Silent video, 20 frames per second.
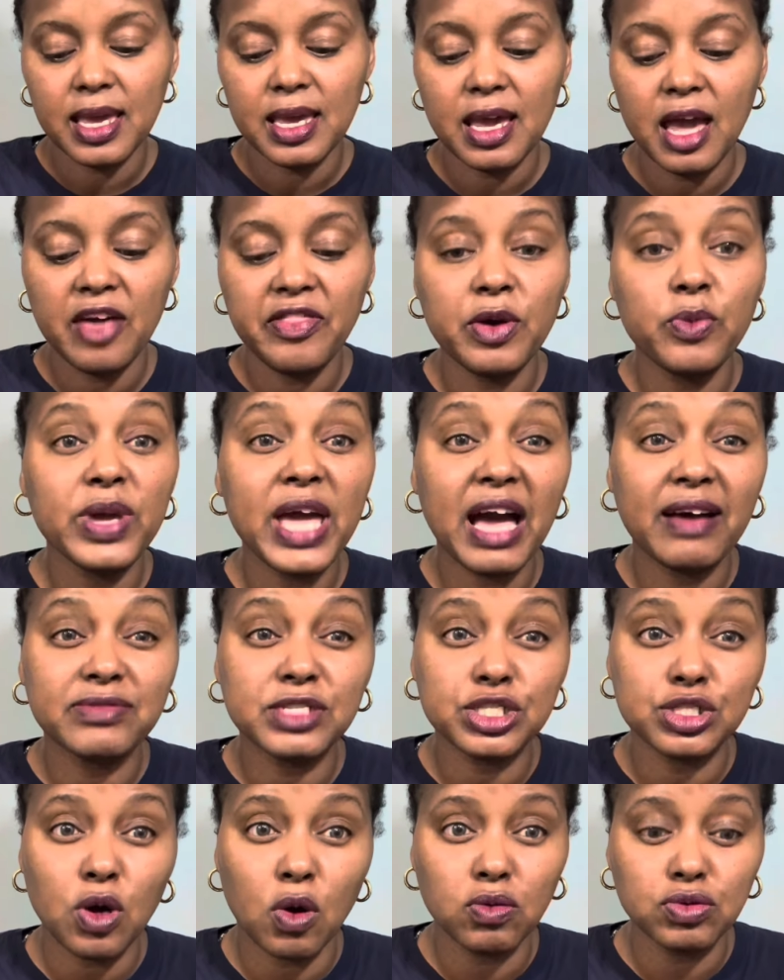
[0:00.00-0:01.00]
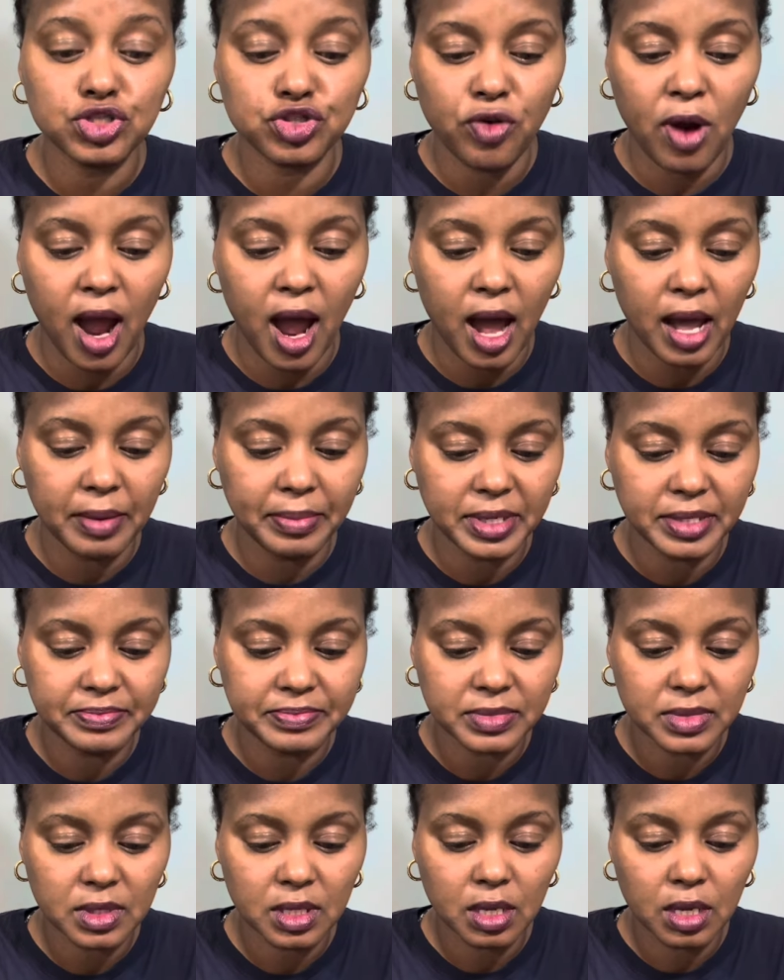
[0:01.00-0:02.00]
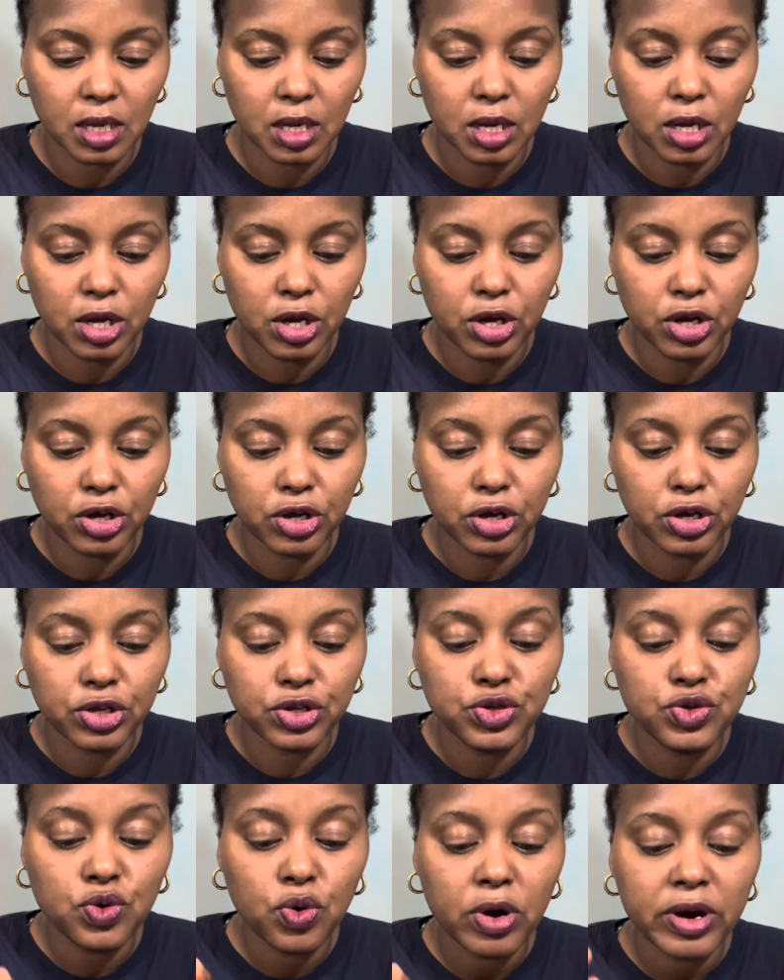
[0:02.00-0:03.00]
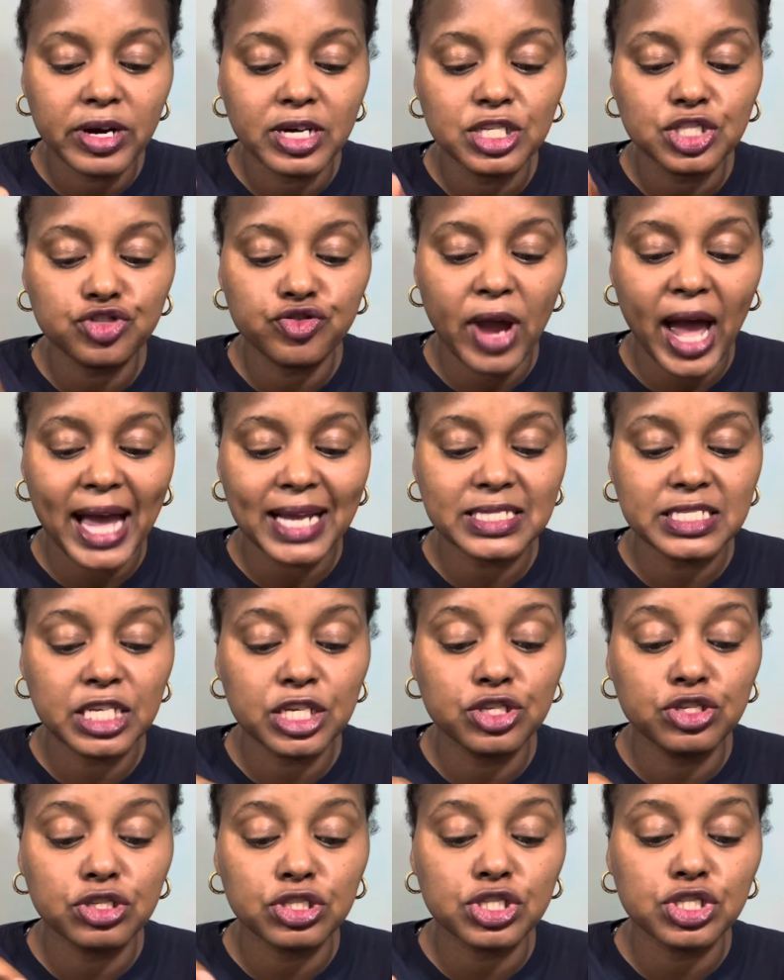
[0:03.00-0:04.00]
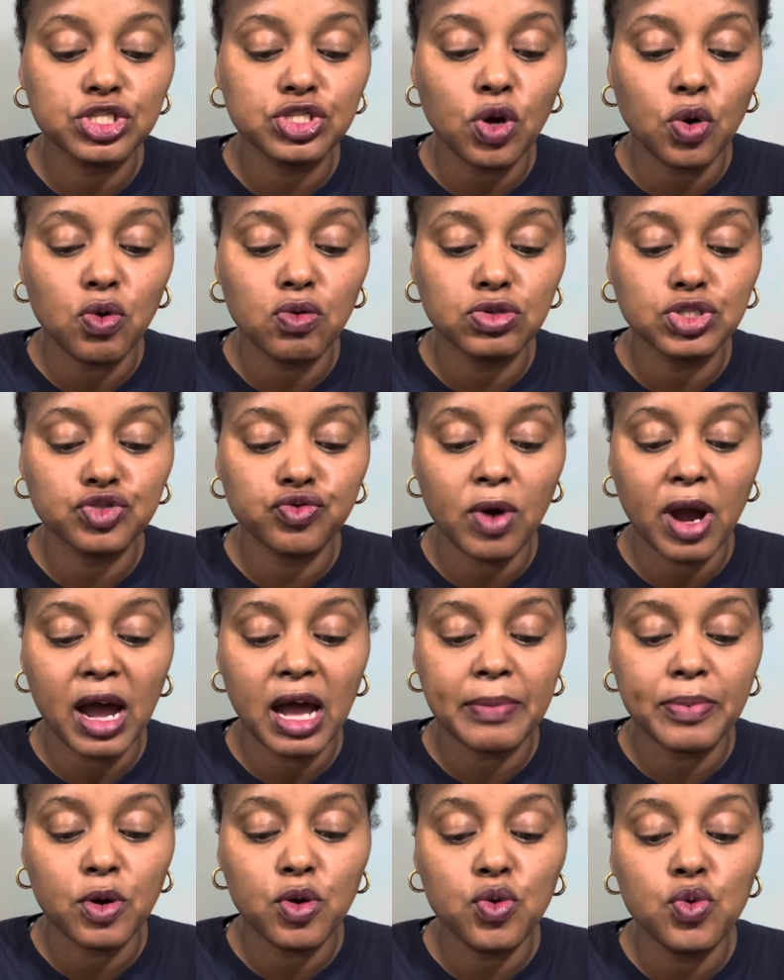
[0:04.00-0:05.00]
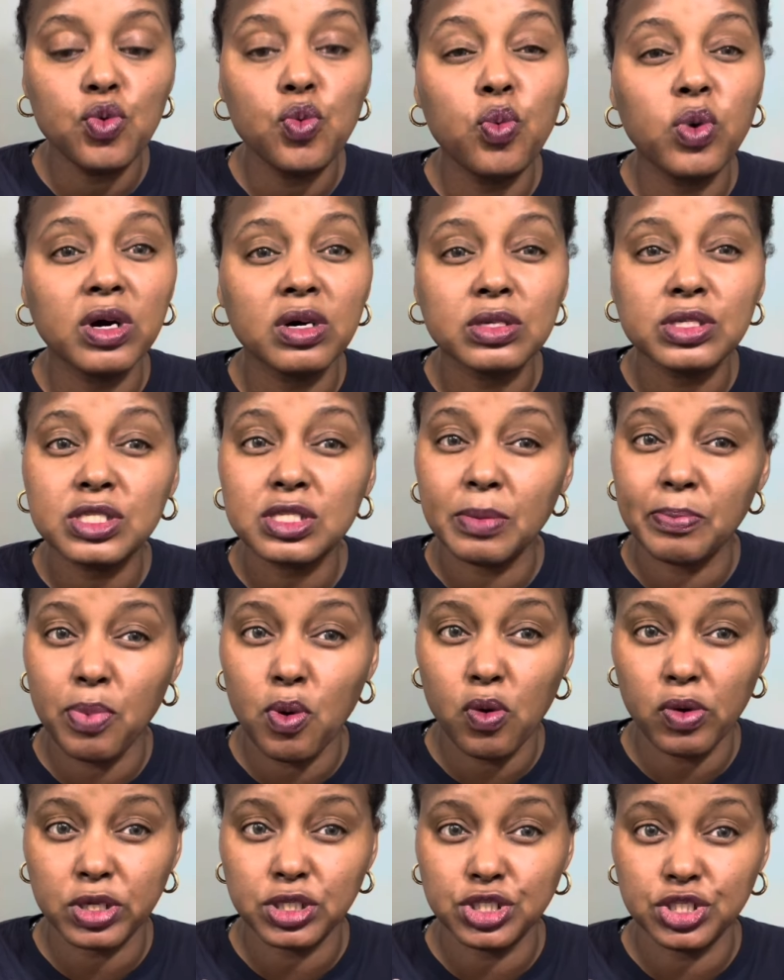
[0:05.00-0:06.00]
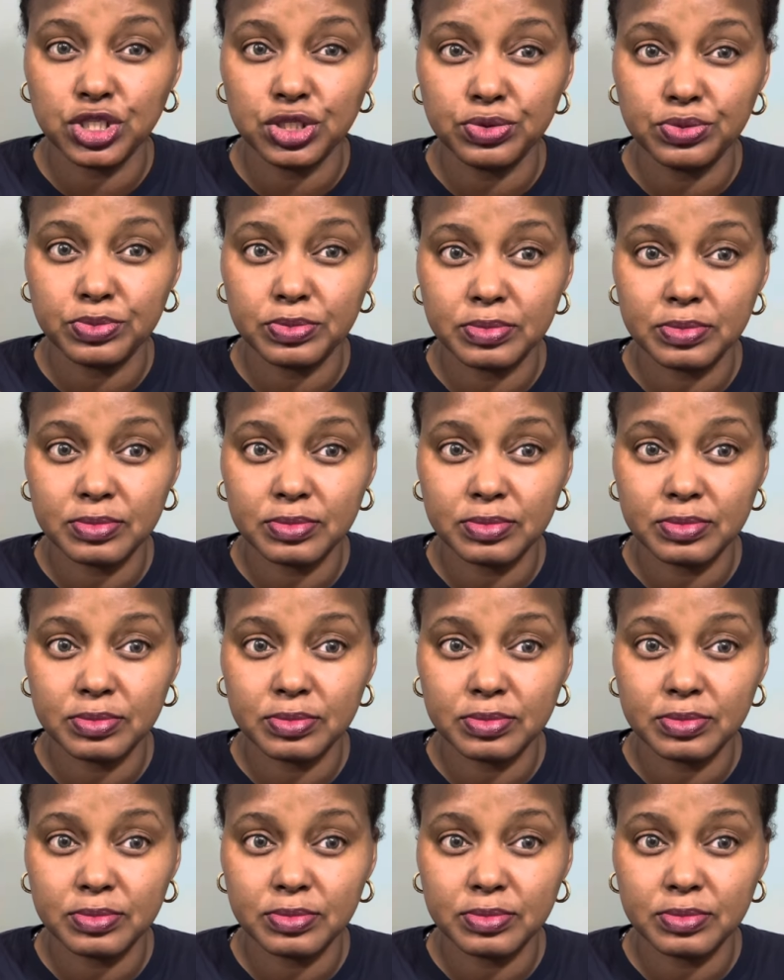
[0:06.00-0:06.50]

And then we have Soul Tribe. You're attracting your Soul Tribe, who will support you.